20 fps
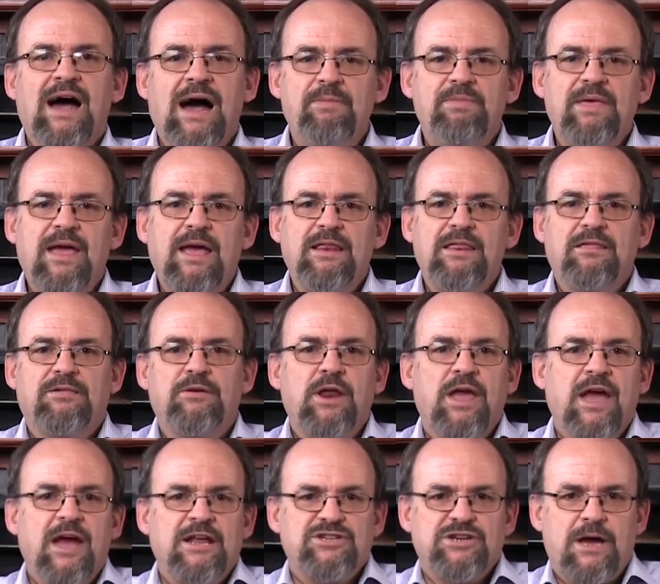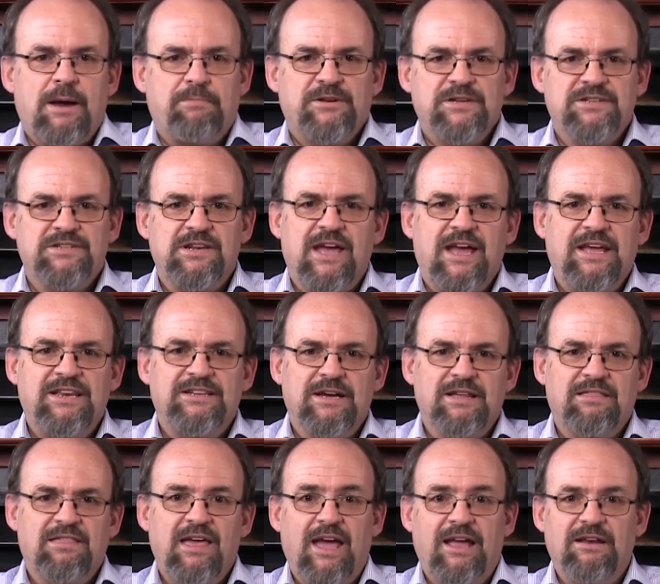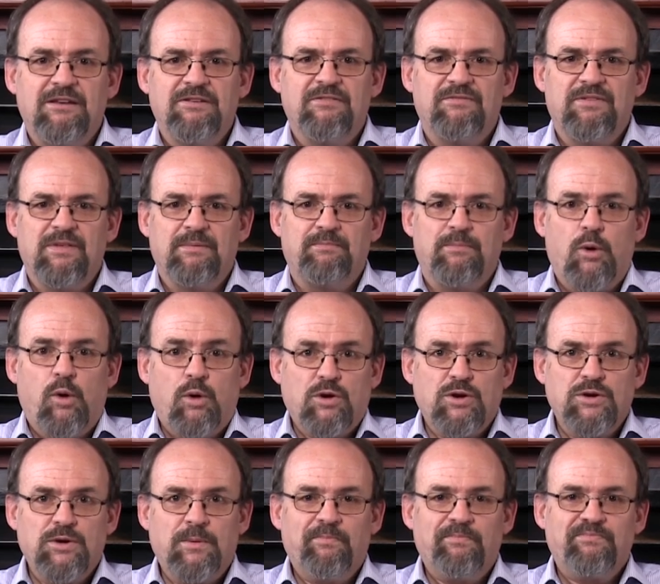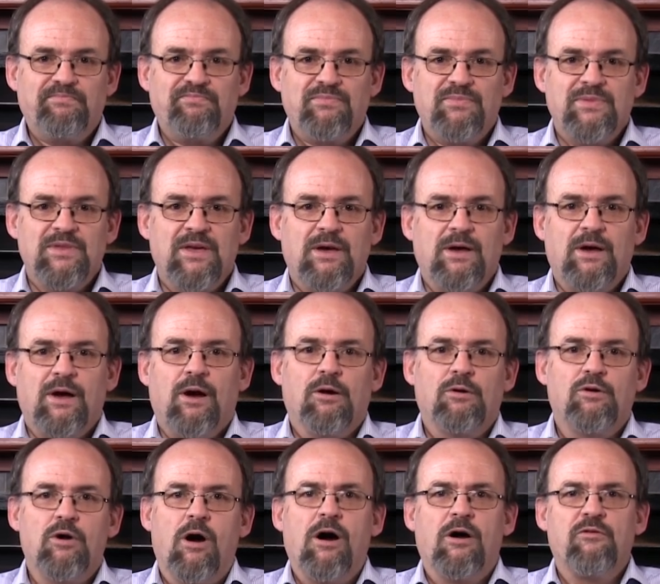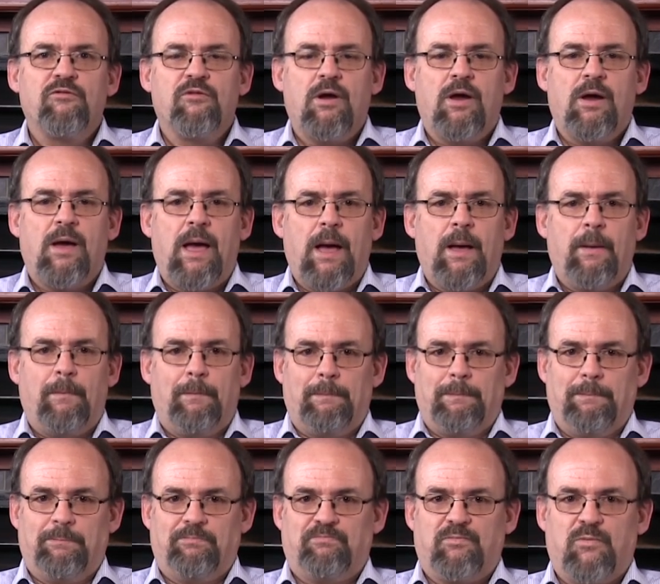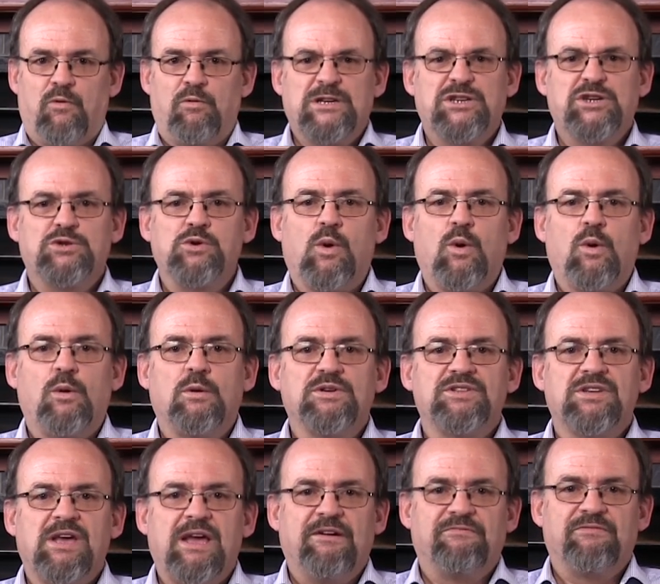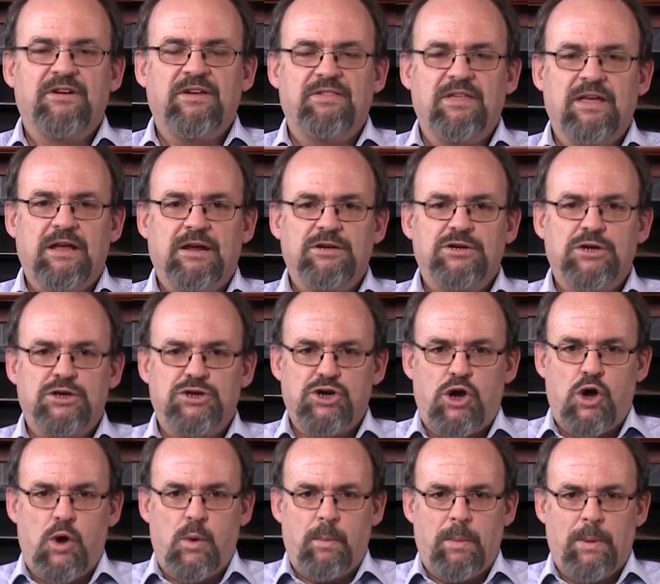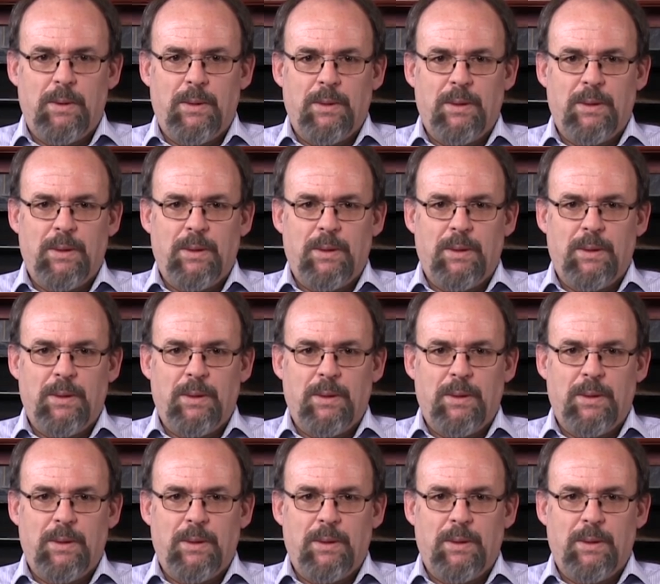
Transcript: And then, 38 chapters later, at the end of the book, God restores everything to Job.